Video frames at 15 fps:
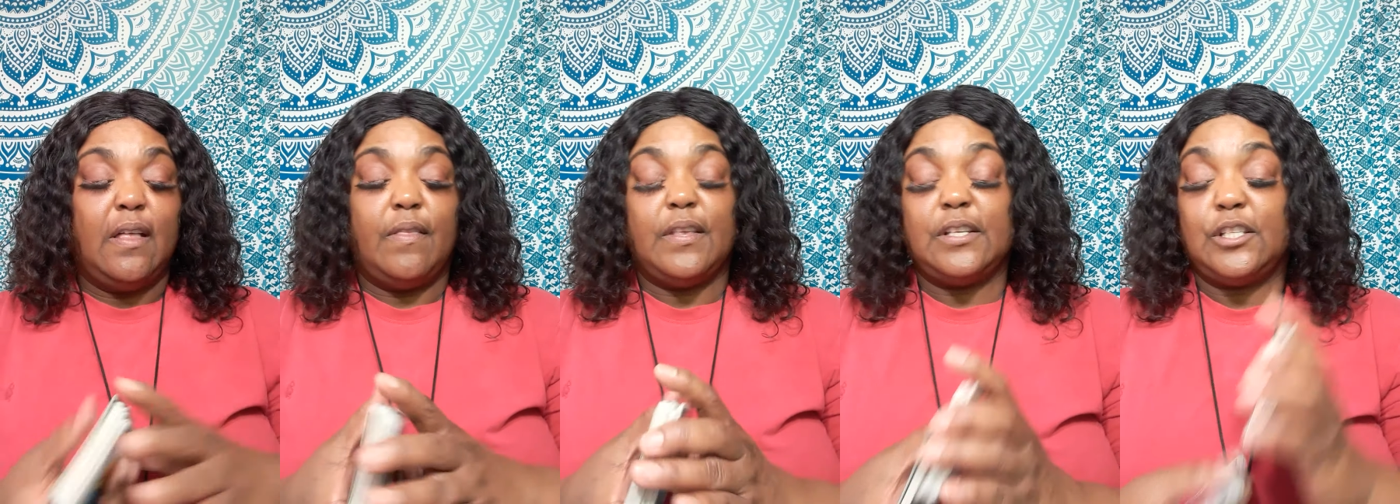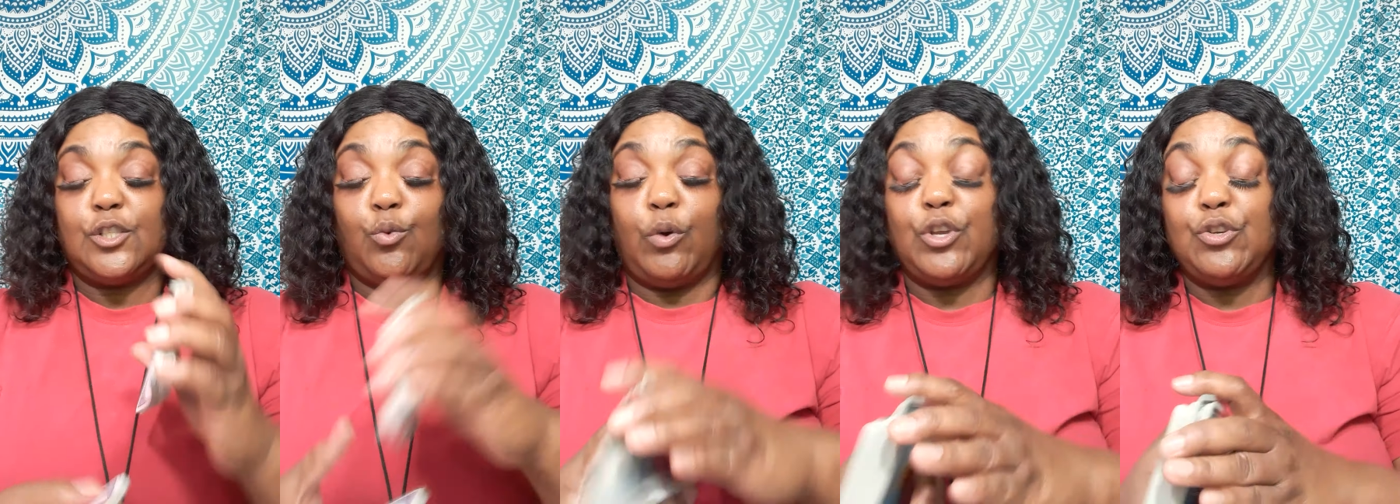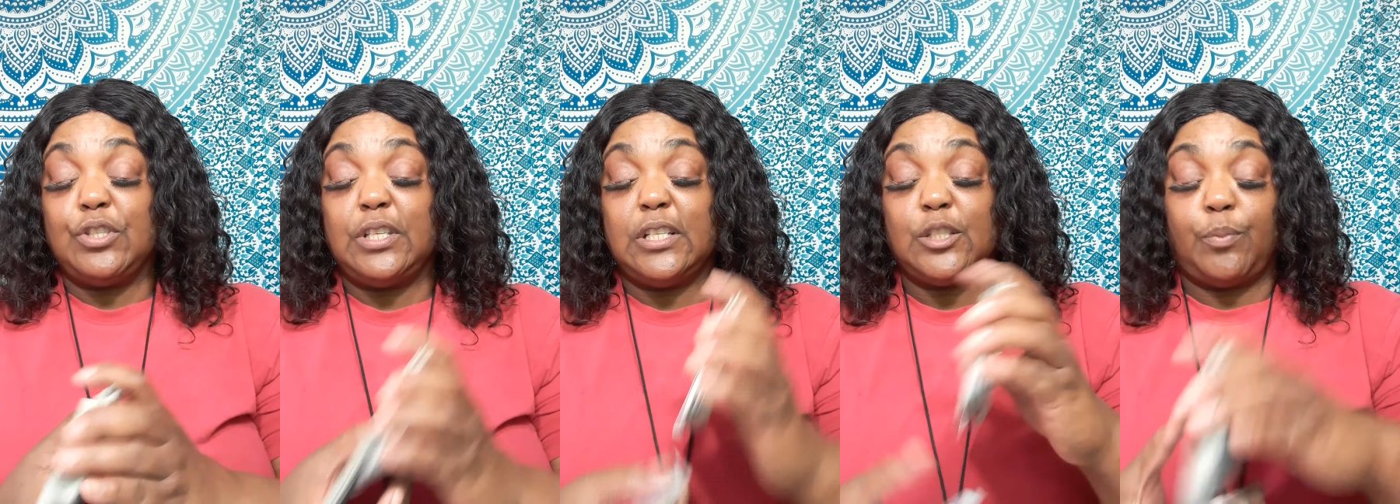This is the one you
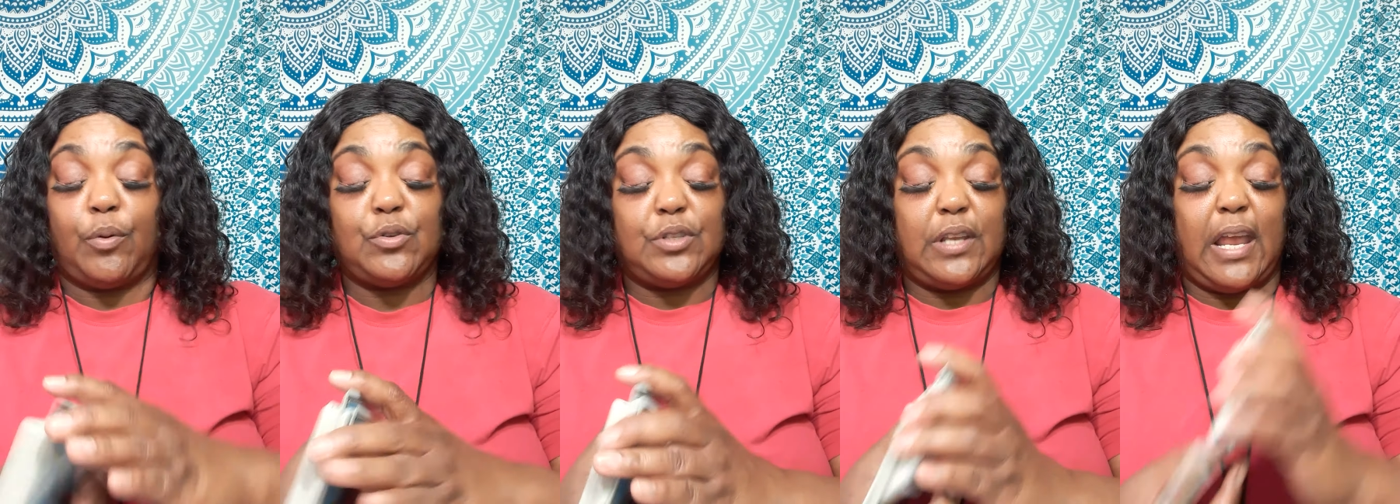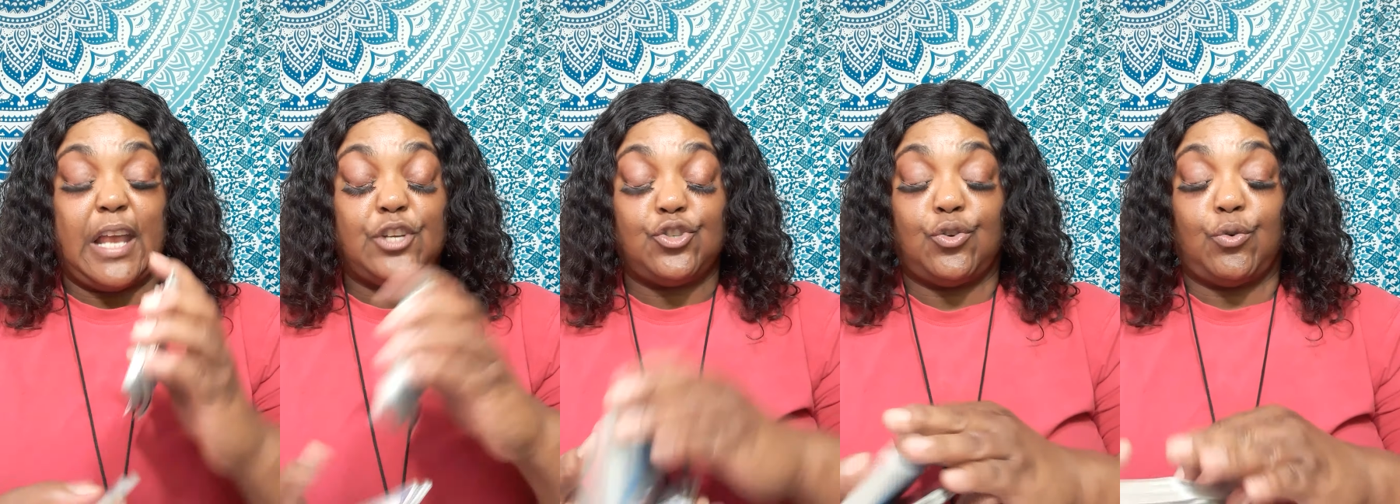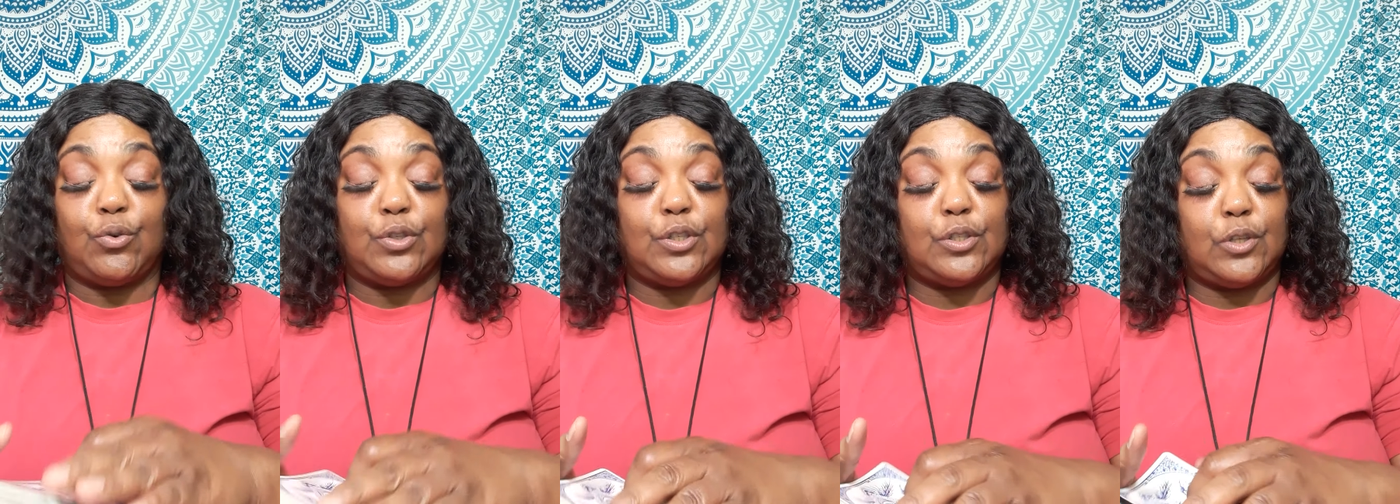see this person as your
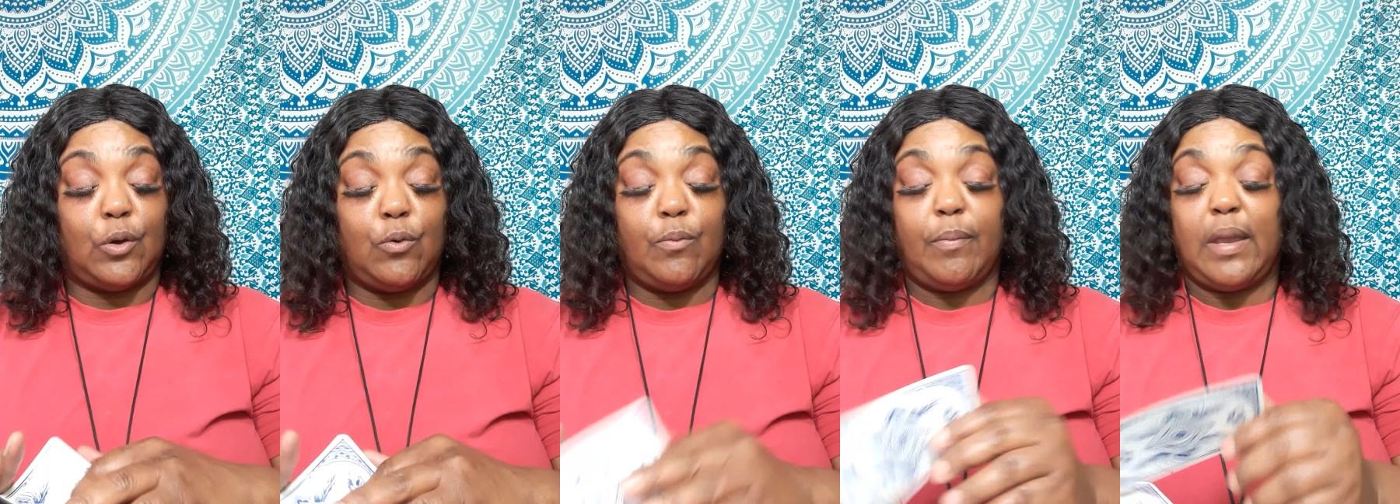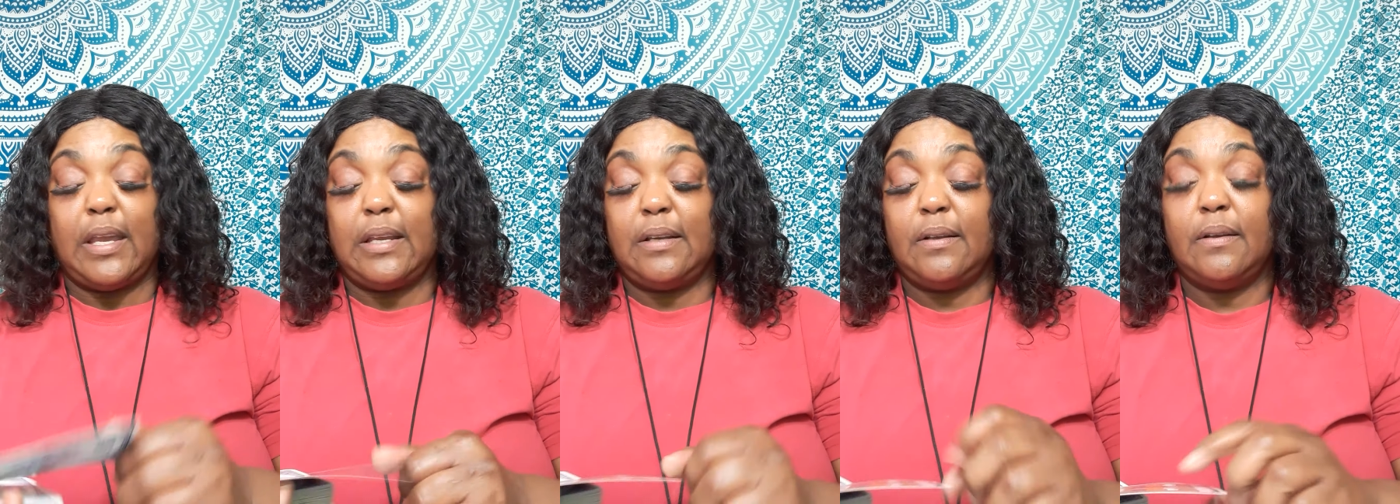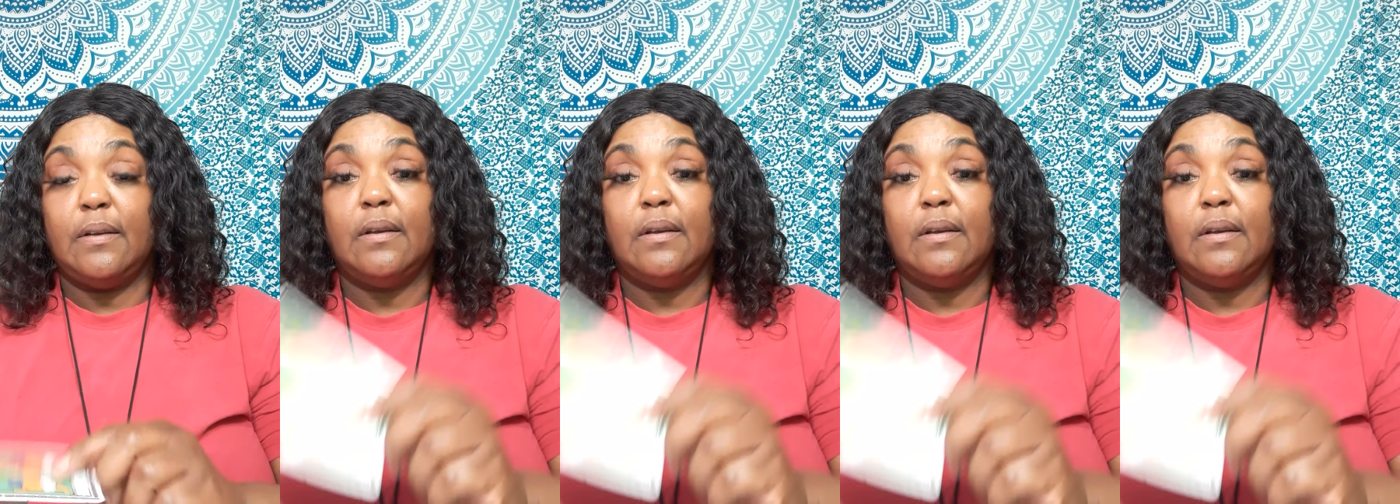soulmate.